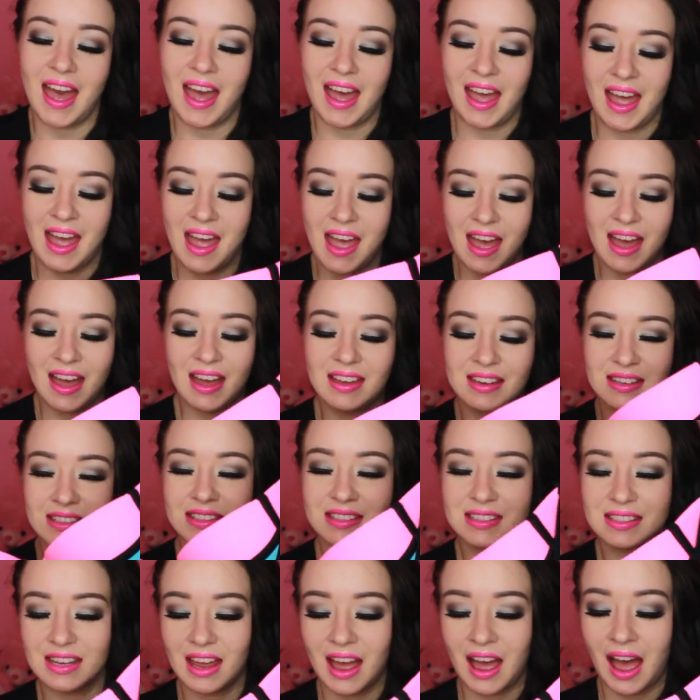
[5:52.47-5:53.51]

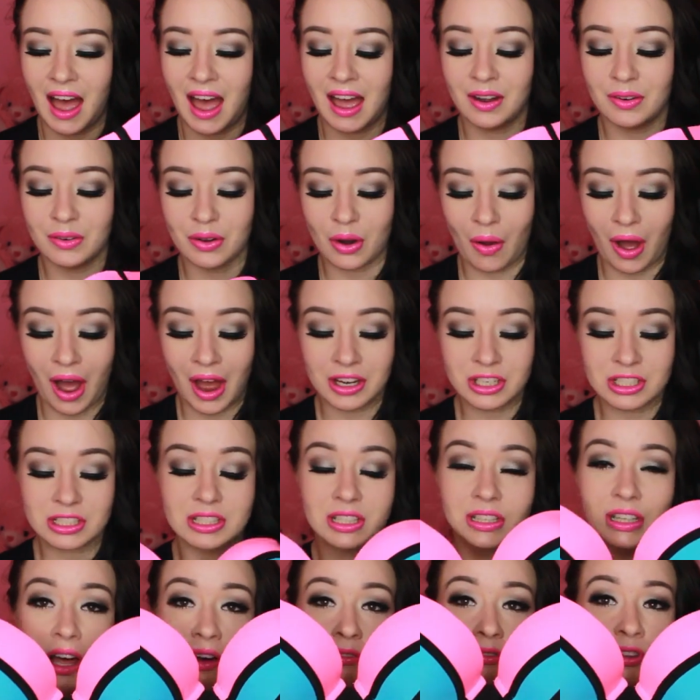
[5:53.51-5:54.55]
And I don't know, I
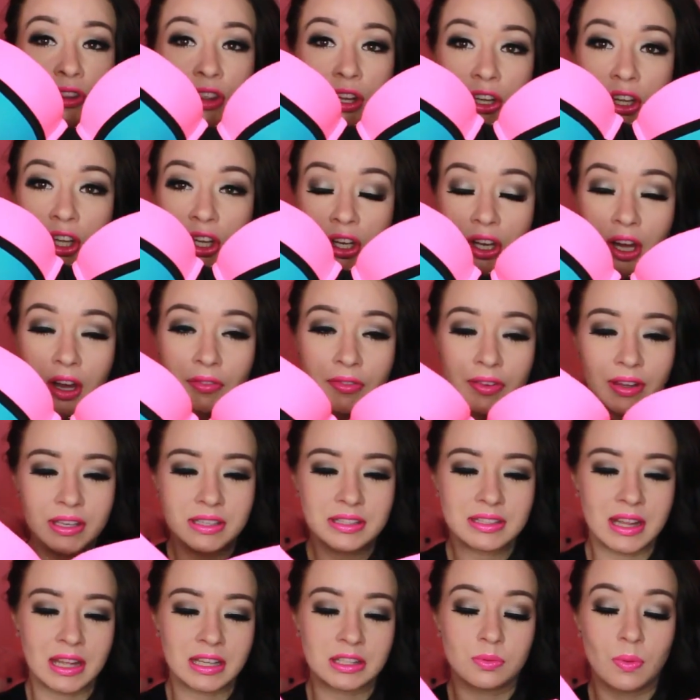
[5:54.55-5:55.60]
just loved the look of
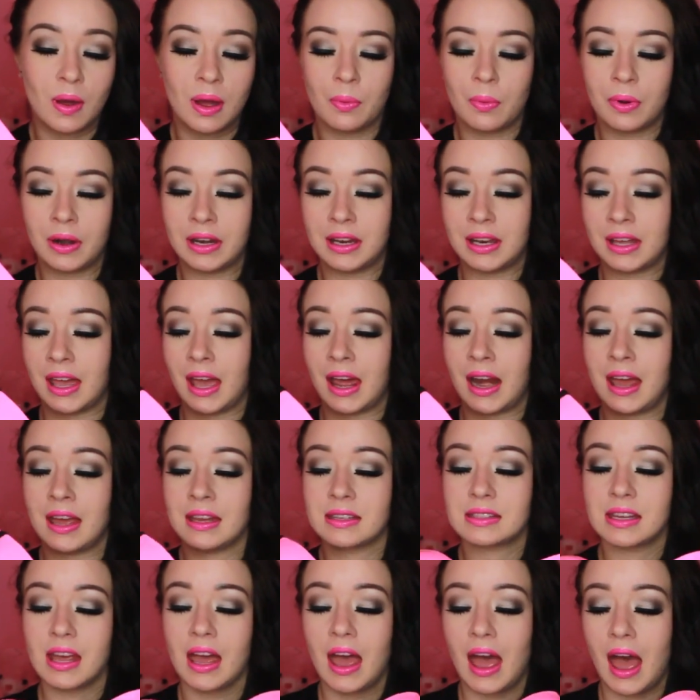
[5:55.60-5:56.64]
this. That's why I wanted to get
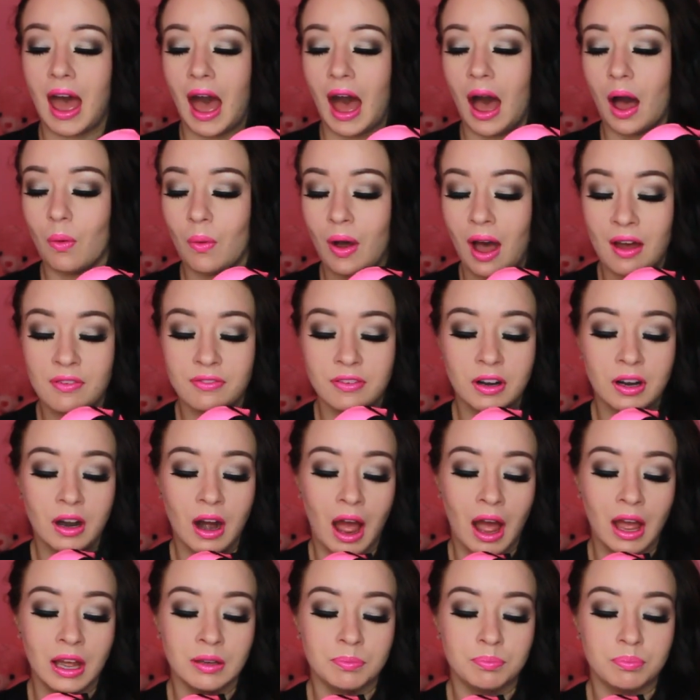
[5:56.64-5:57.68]
it. However,
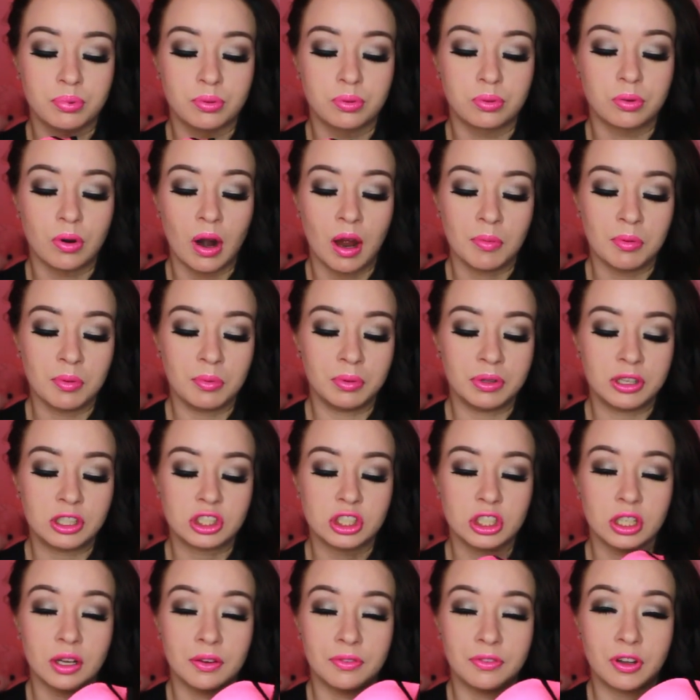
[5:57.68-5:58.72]
I probably
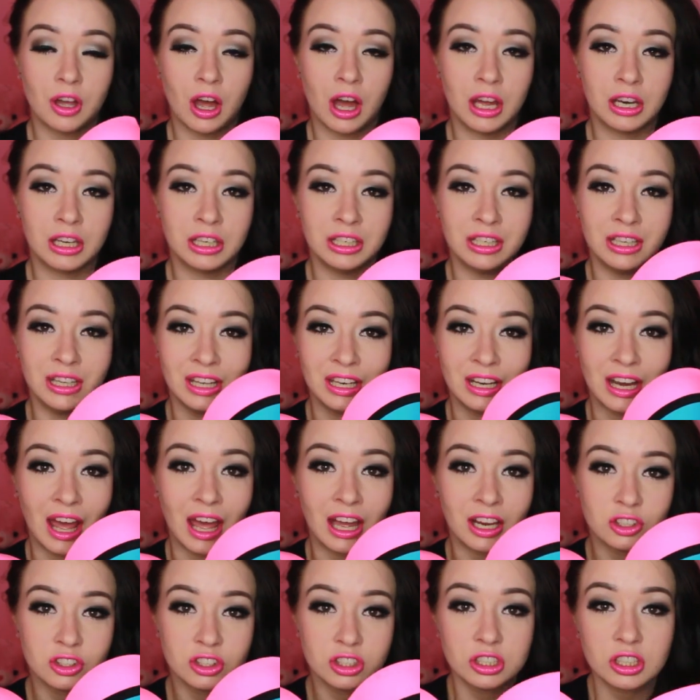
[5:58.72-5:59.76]
should have gotten an
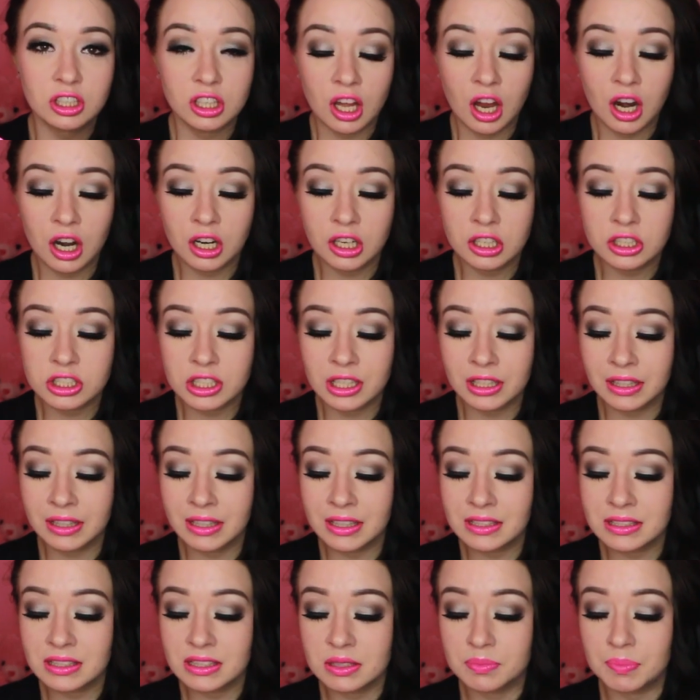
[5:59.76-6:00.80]
extra large at
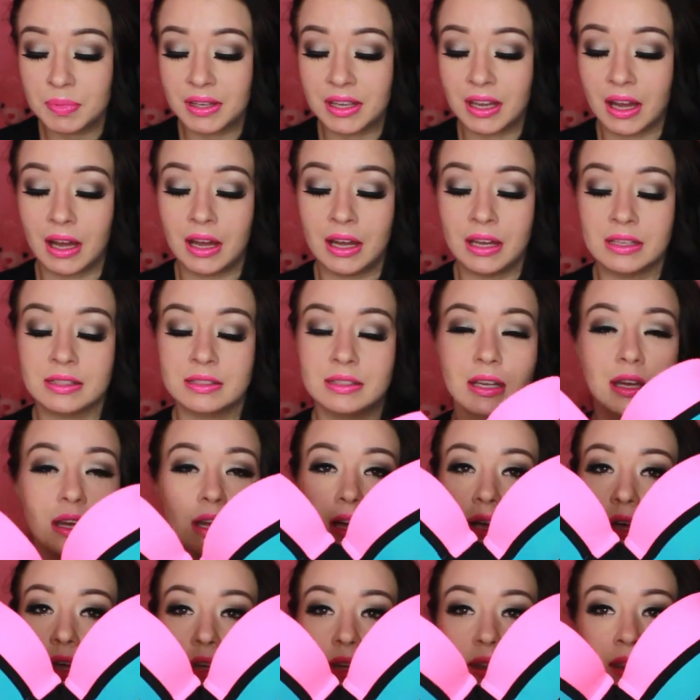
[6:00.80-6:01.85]
least, because
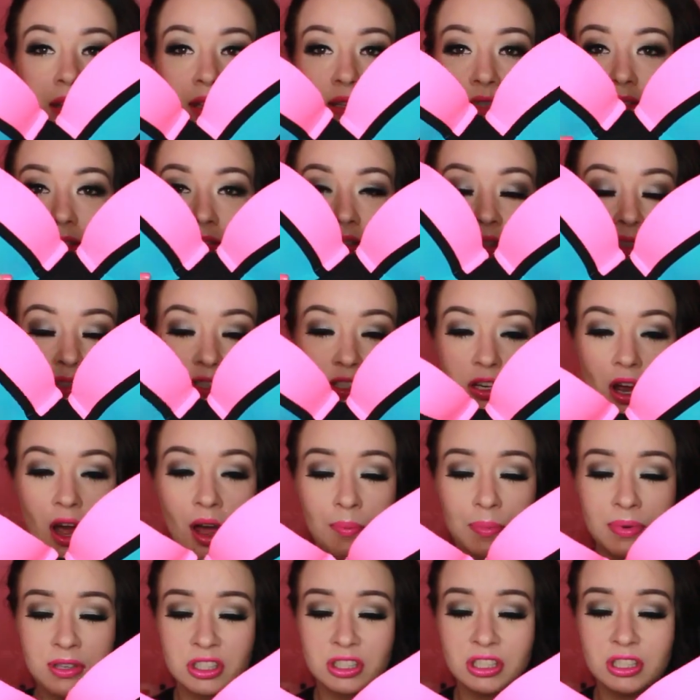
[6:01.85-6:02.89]
This, this
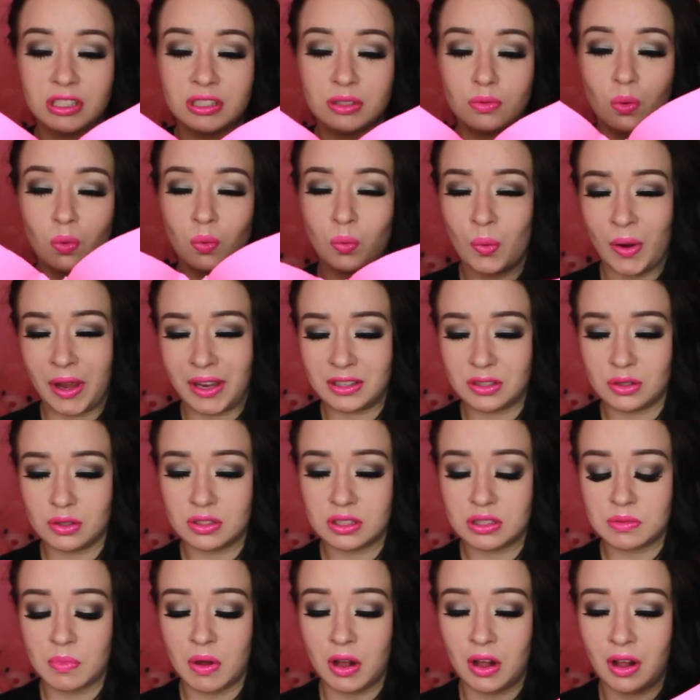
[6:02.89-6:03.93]
top is just way too
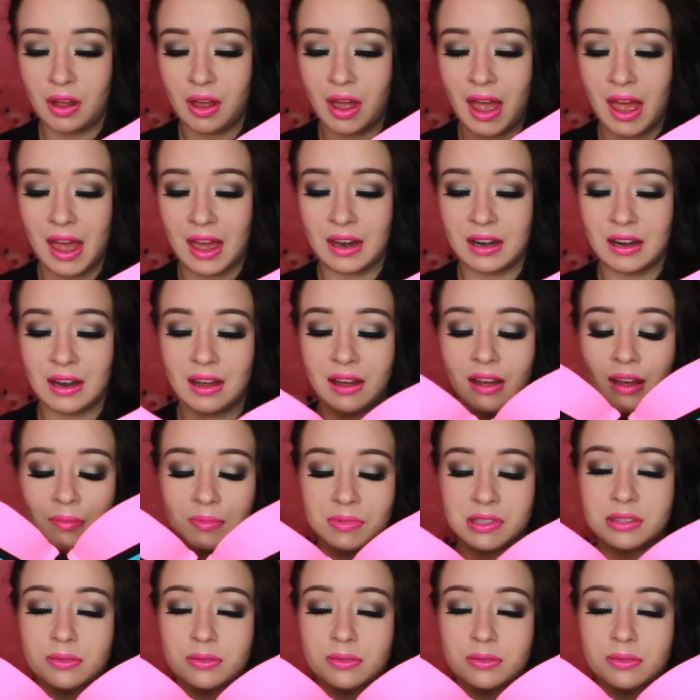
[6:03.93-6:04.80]
small, and I'm